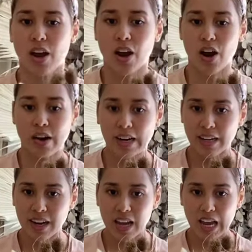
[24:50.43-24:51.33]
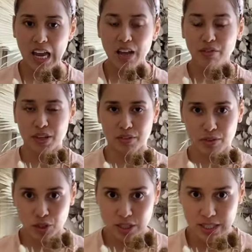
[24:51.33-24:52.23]
All right, if I've
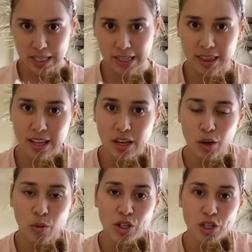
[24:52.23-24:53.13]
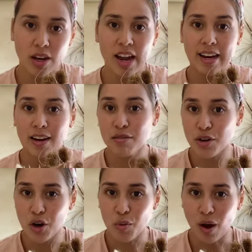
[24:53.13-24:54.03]
forgotten anything, which I never know what